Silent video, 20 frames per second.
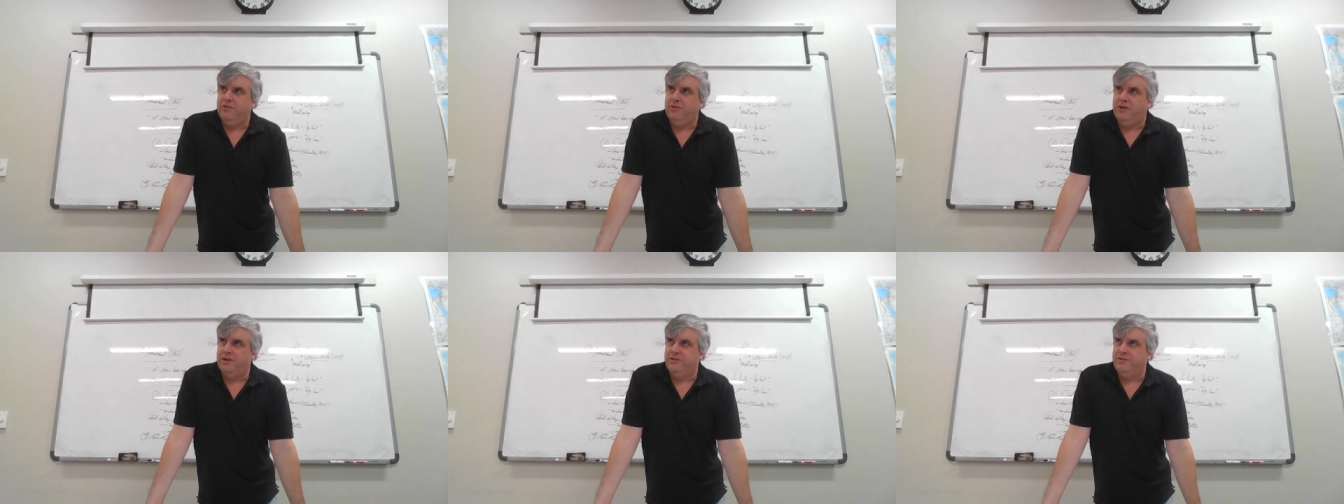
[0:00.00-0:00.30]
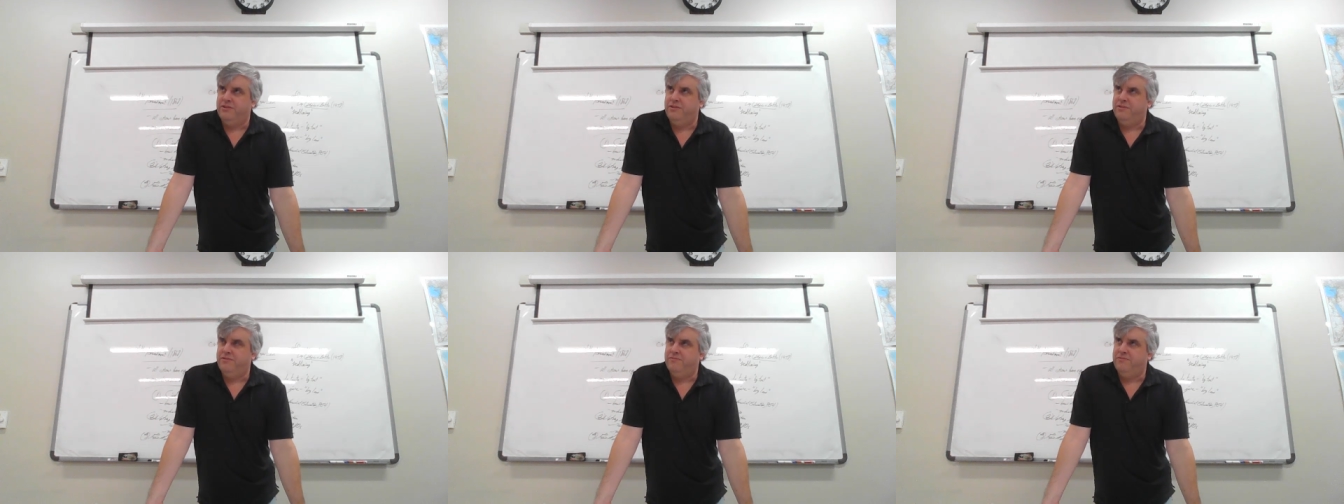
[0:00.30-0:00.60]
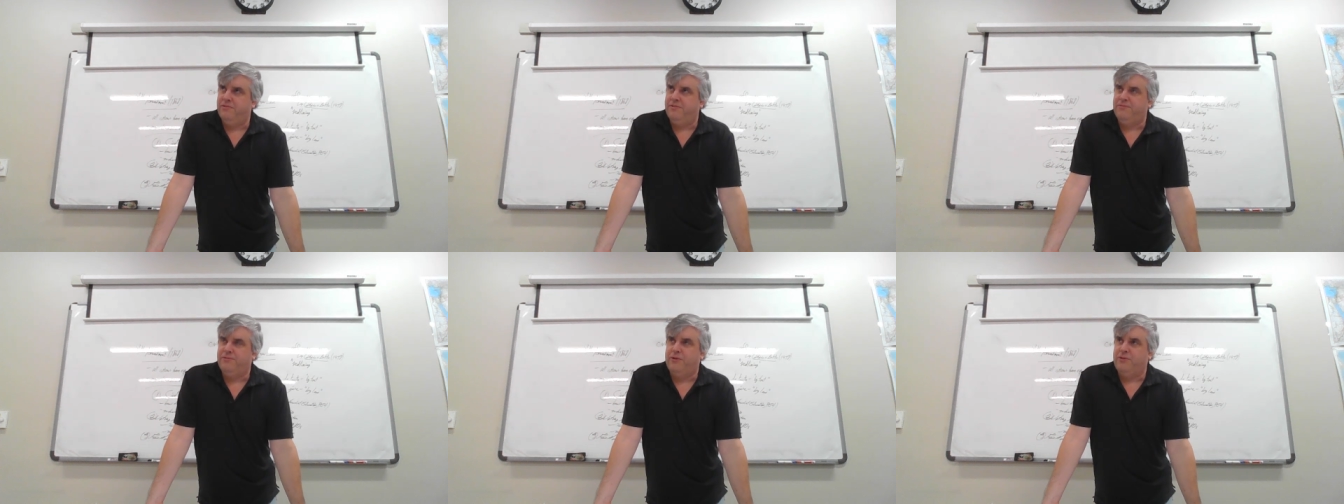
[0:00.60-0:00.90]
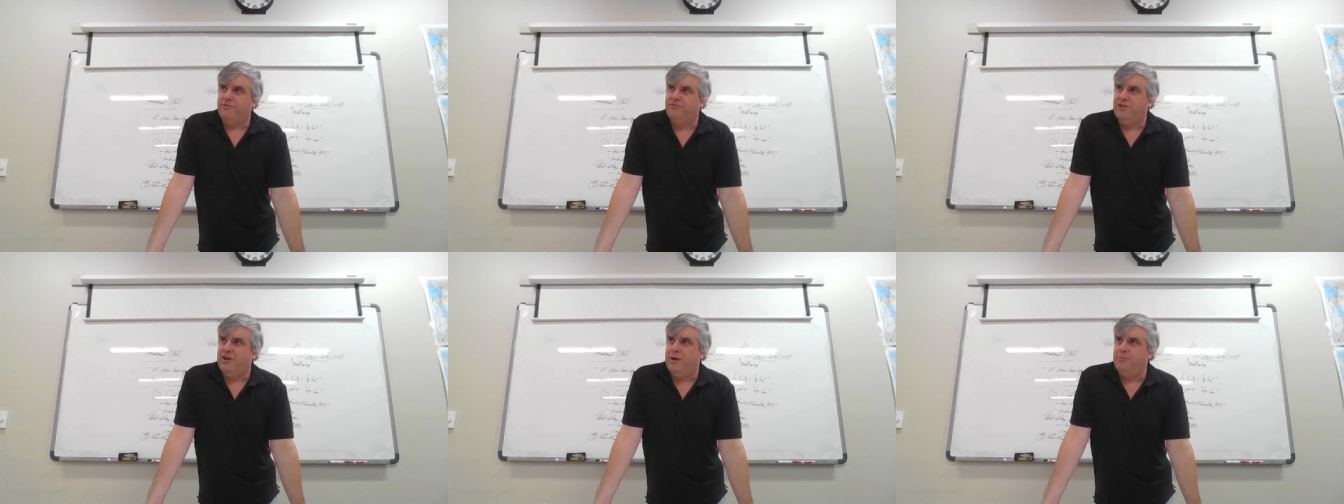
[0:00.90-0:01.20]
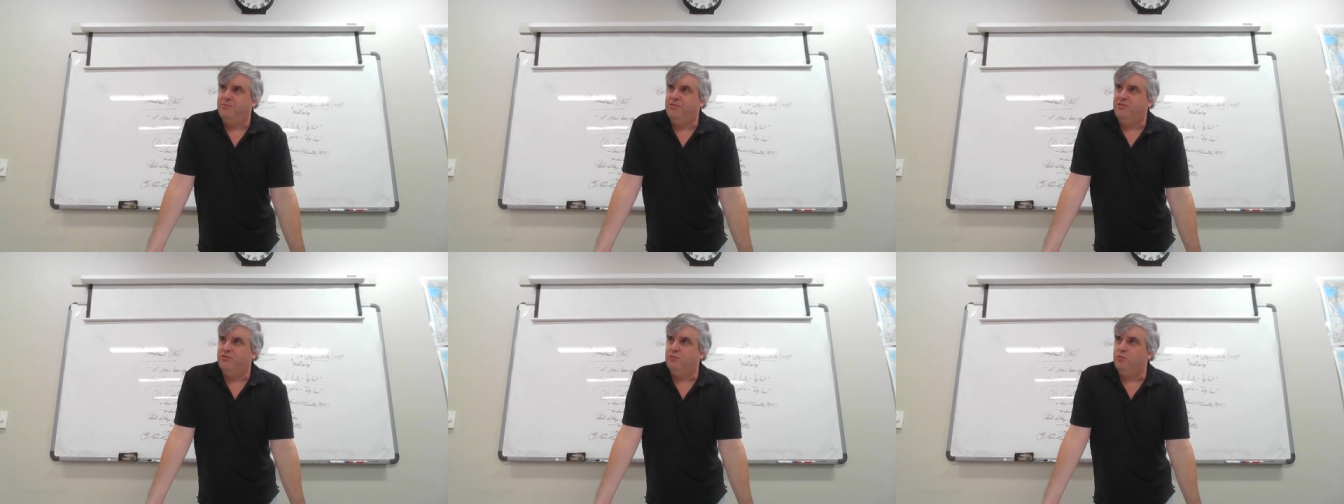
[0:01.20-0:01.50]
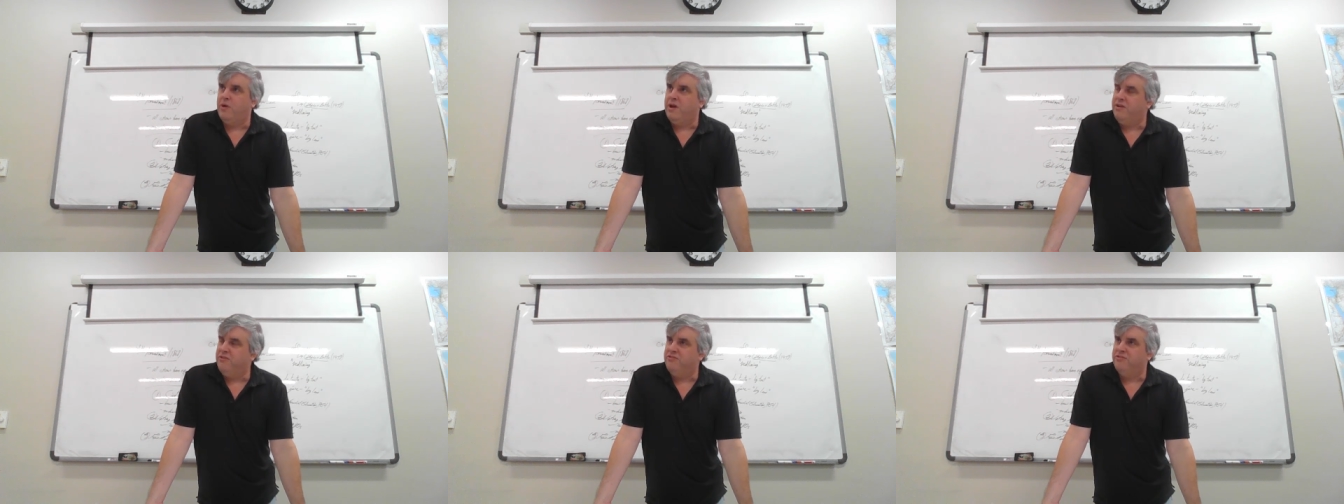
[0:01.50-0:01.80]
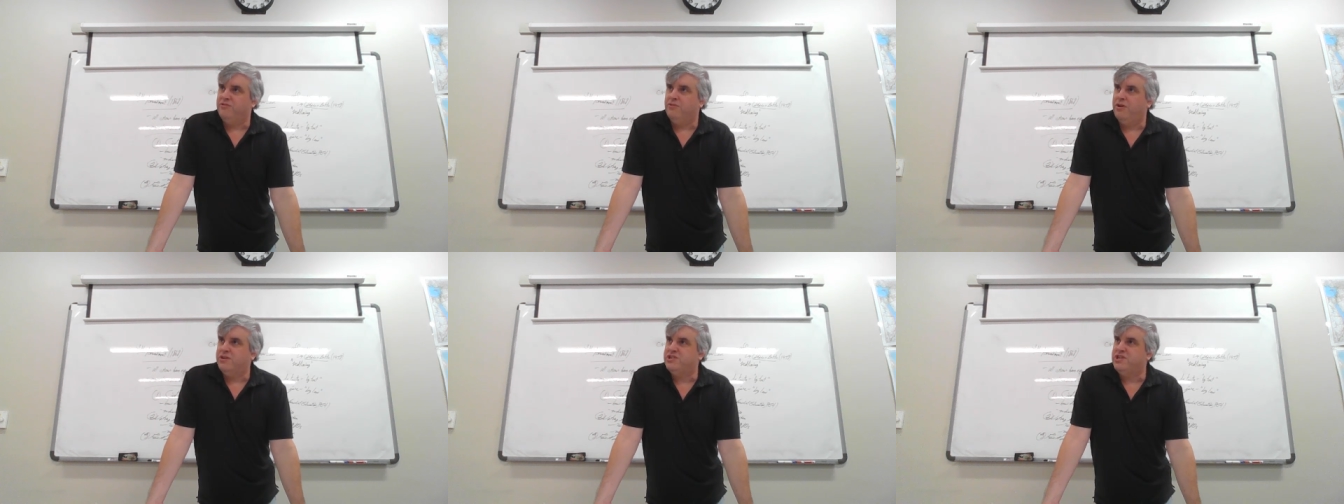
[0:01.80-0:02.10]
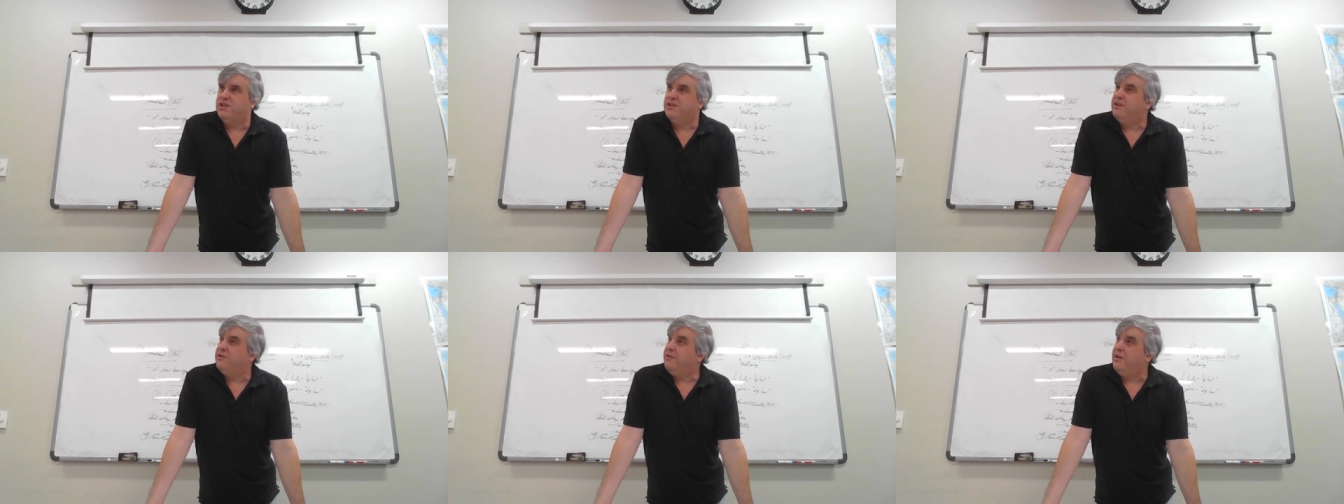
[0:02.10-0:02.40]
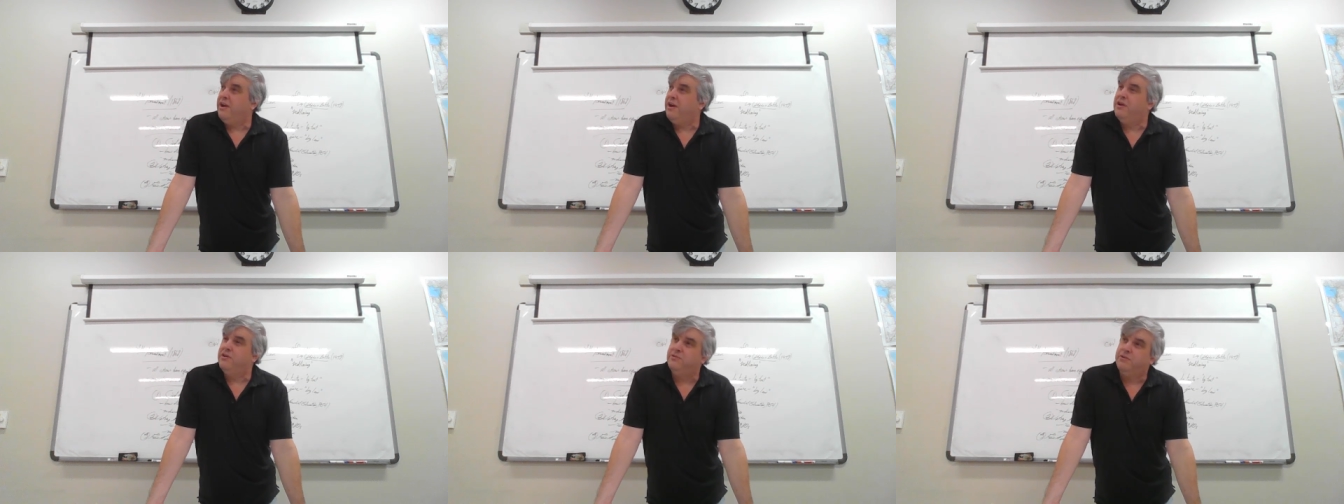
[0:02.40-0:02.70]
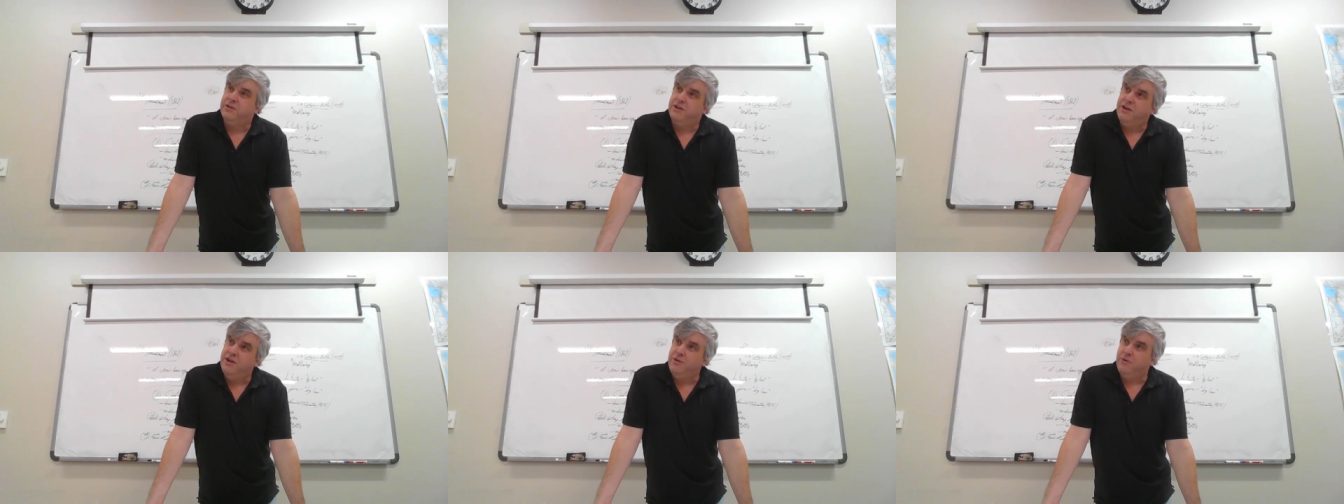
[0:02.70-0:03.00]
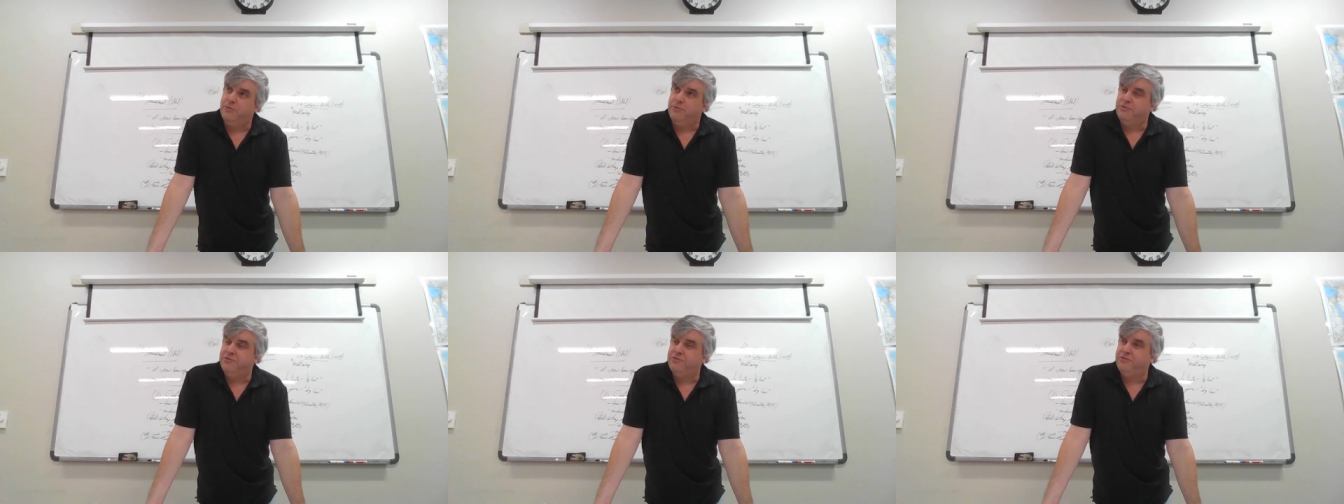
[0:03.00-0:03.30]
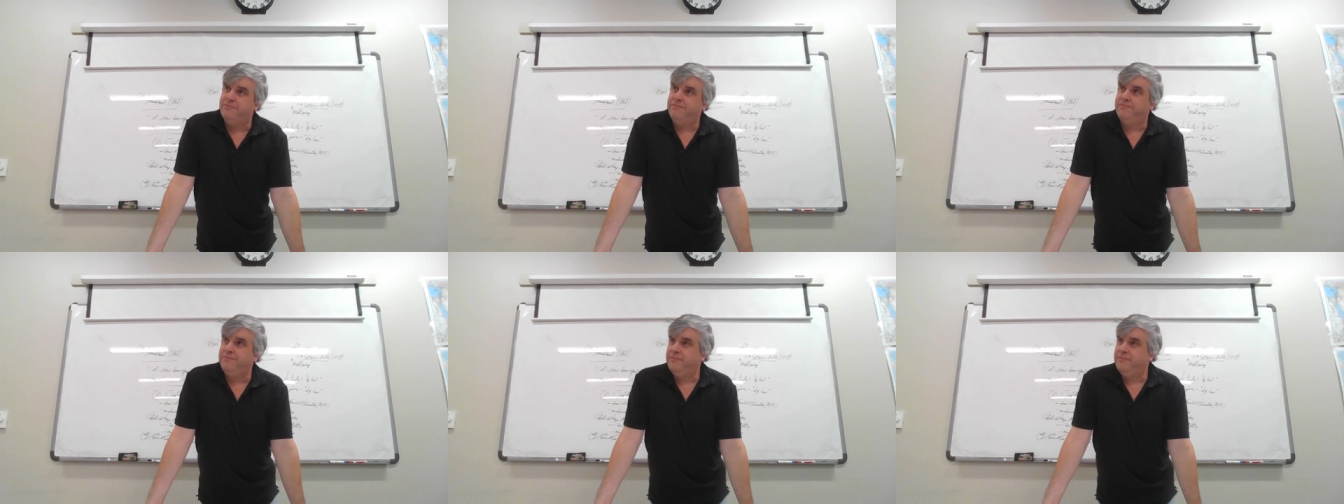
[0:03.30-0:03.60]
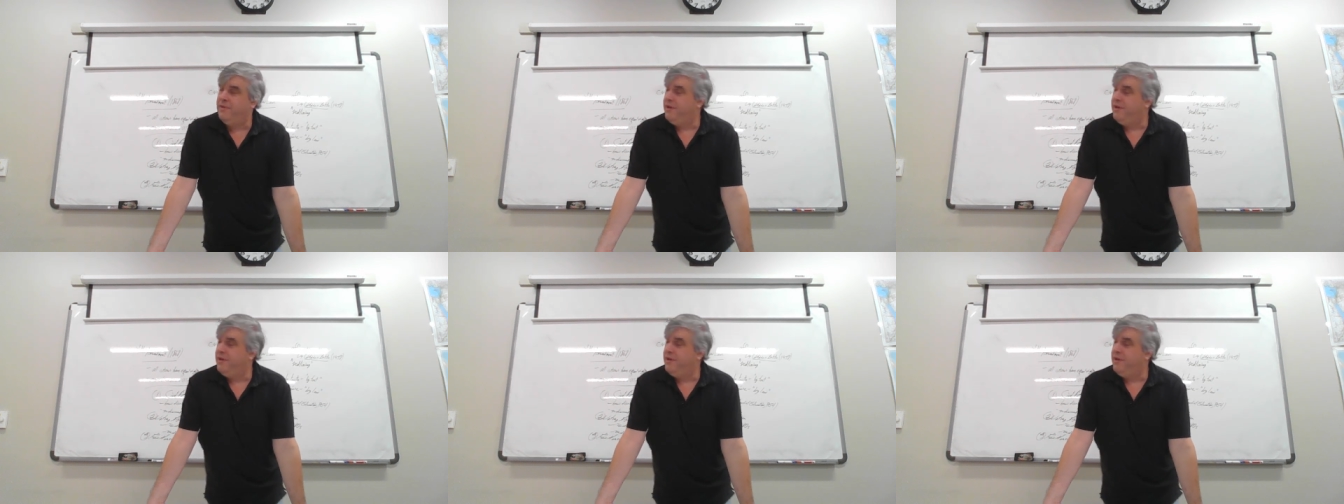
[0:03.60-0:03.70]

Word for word: elected for the first time since Reconstruction, nearly 100 years,